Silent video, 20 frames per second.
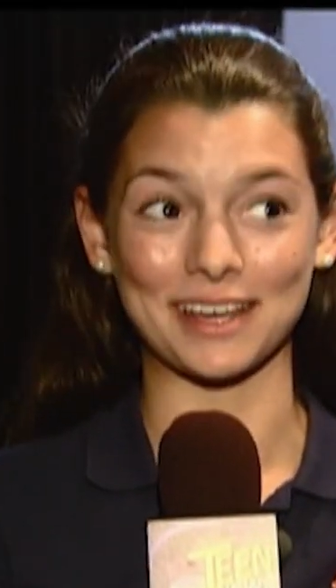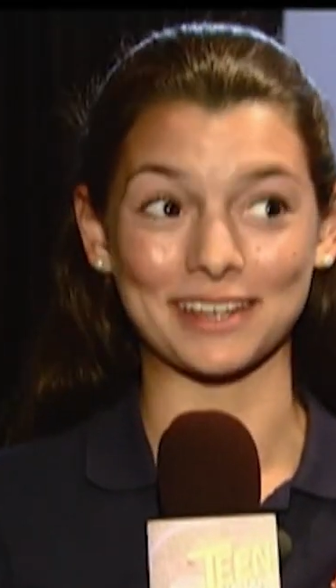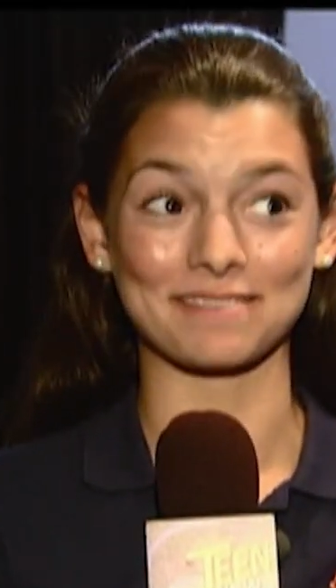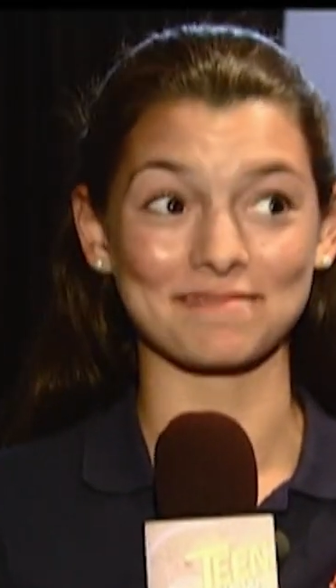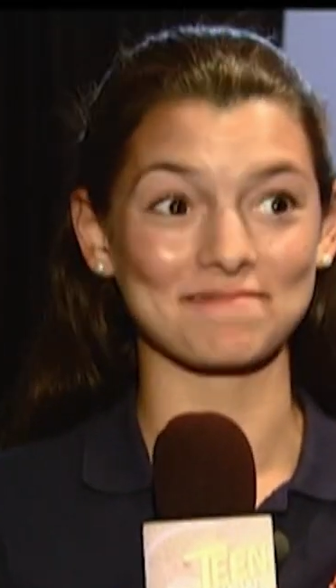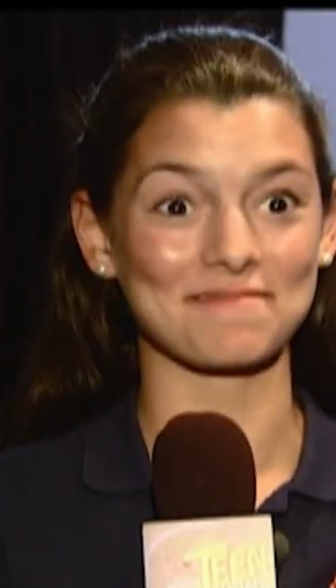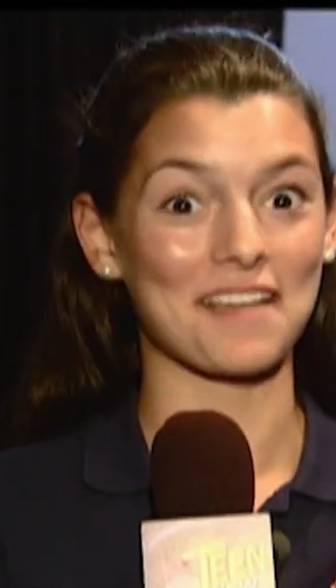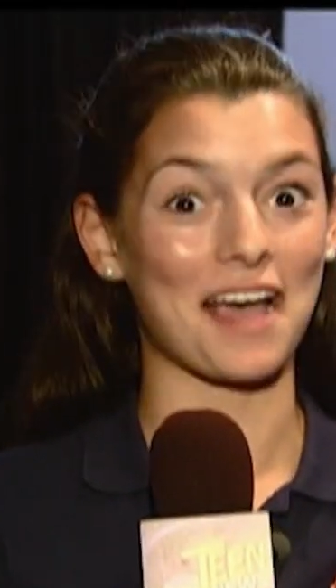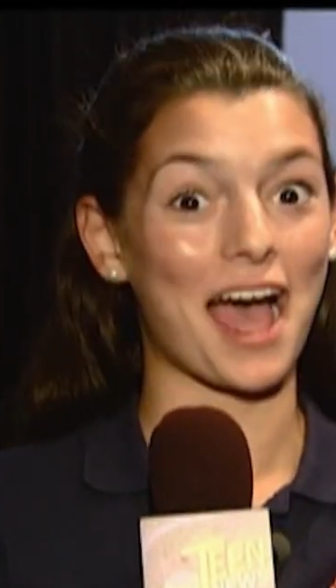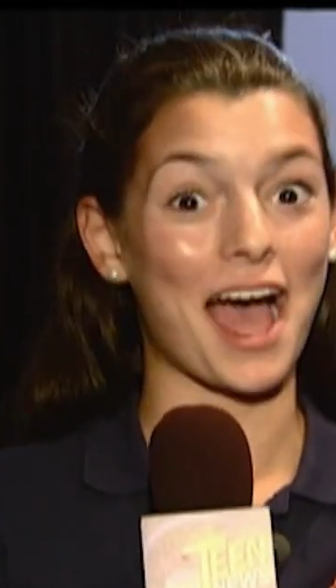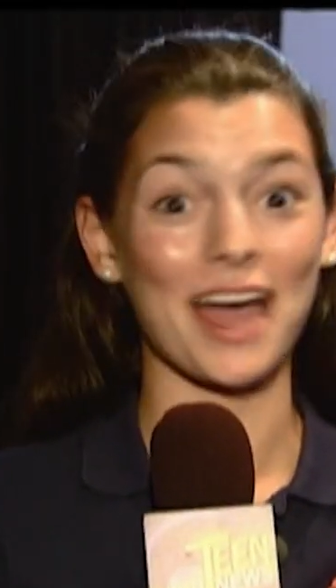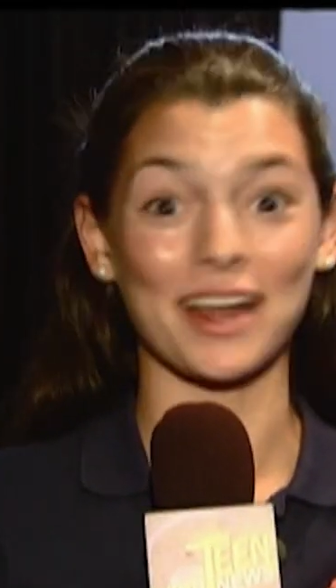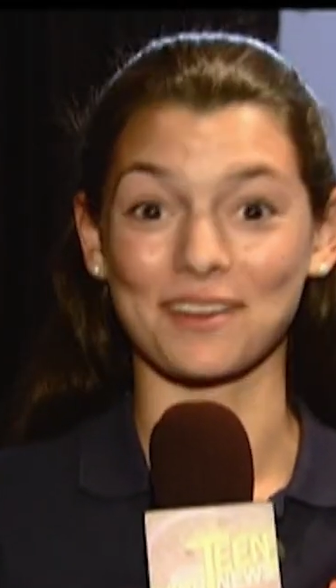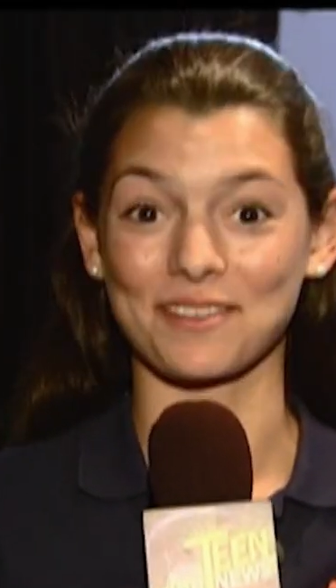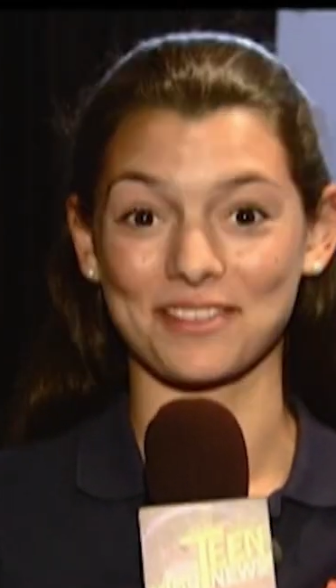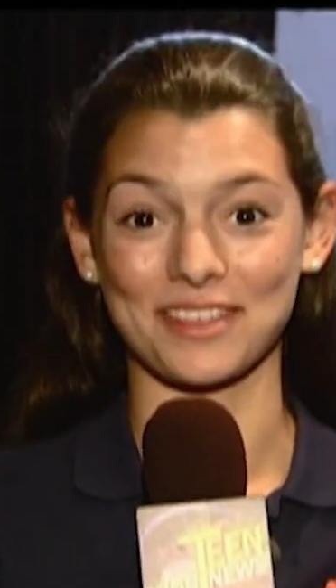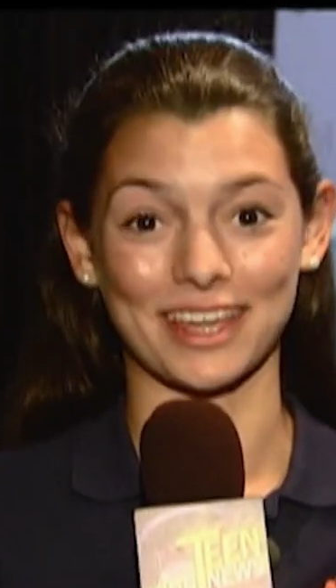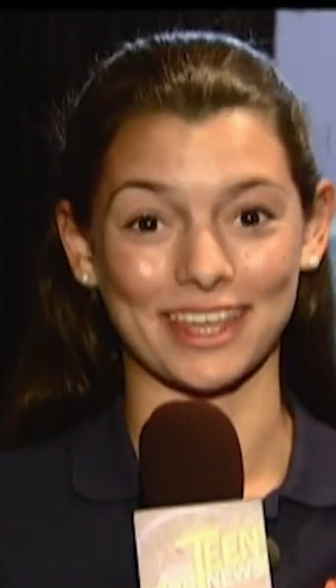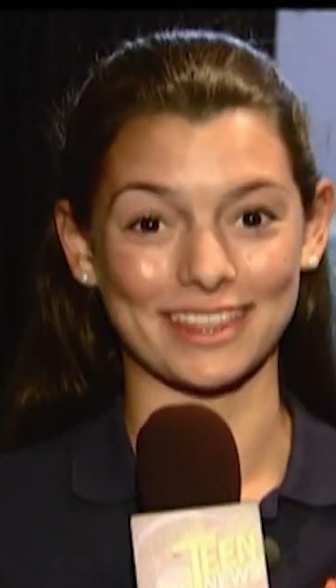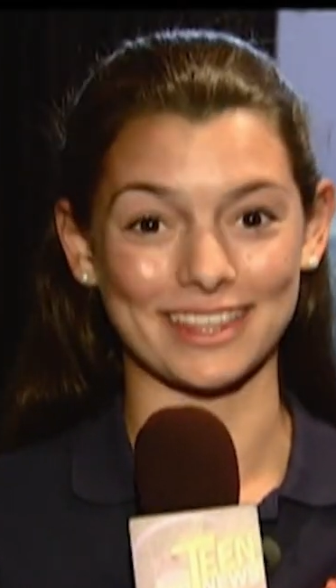And I
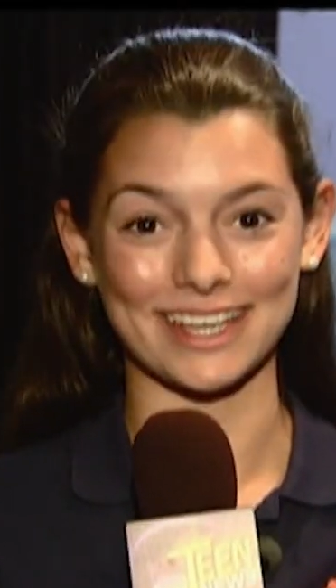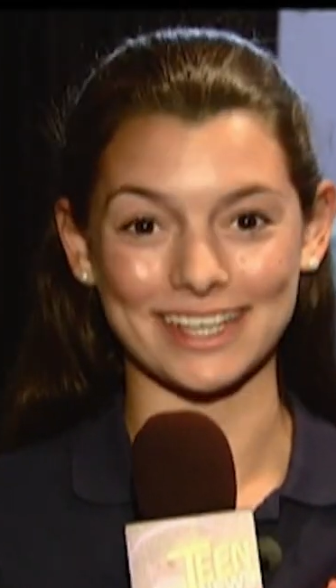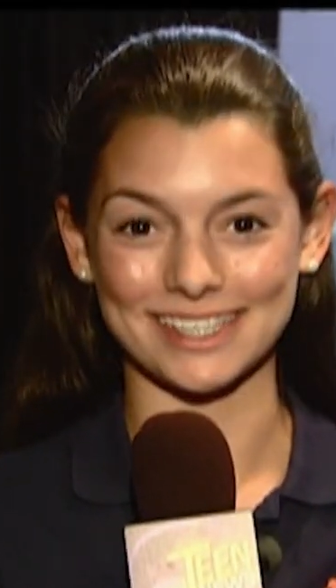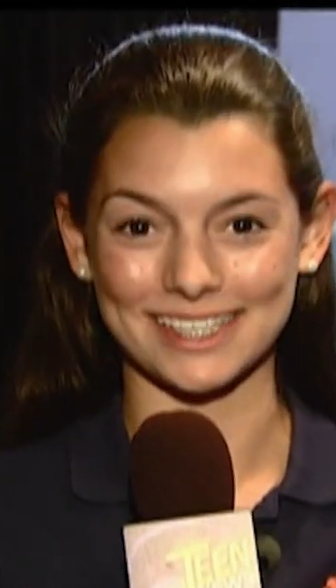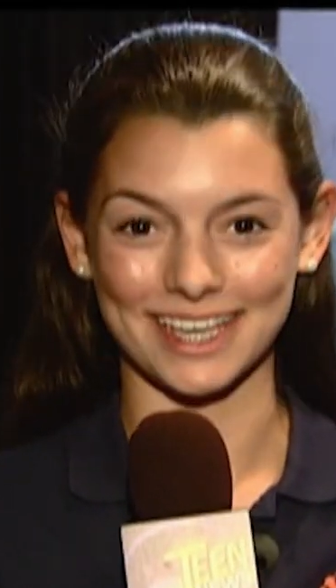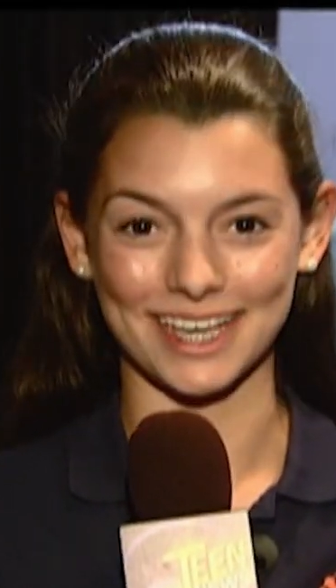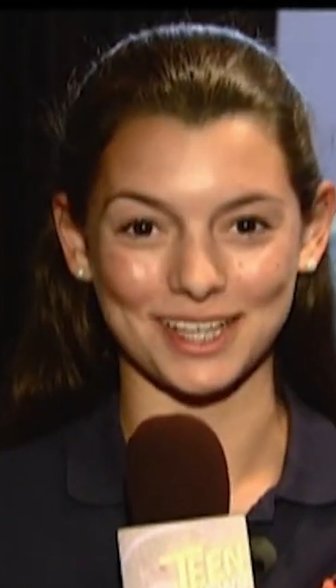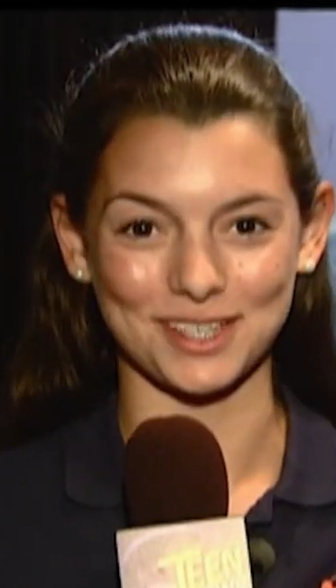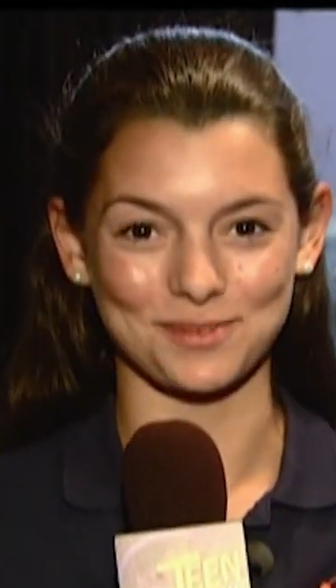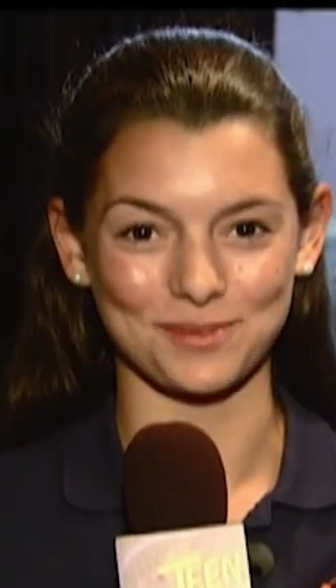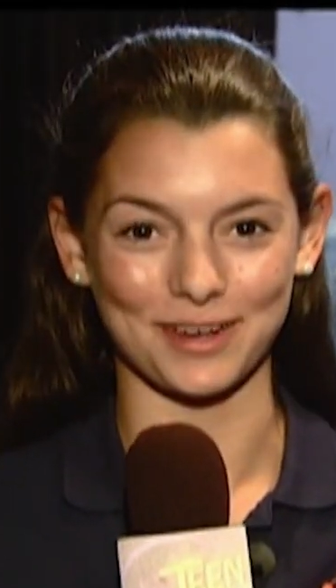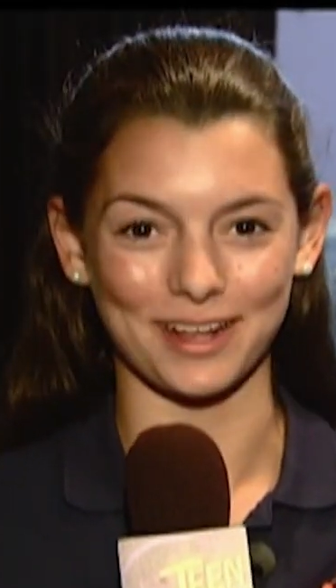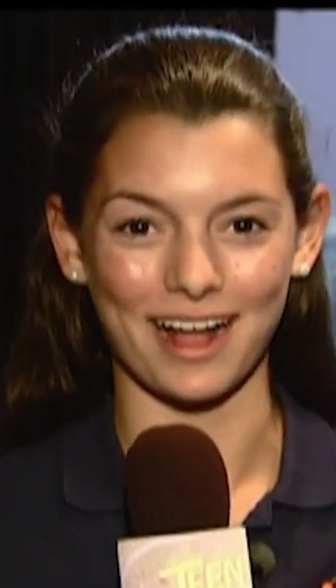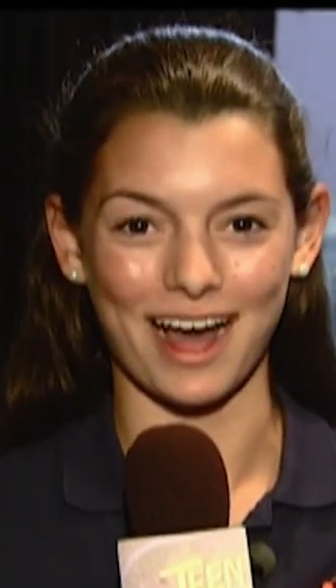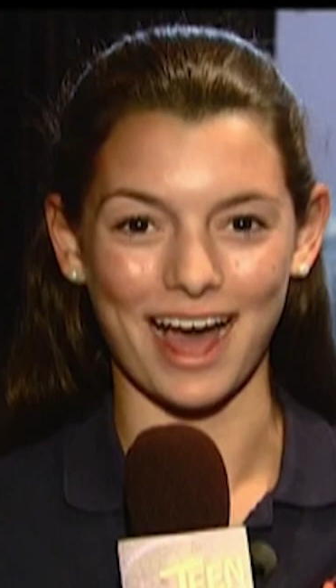don't think these kids will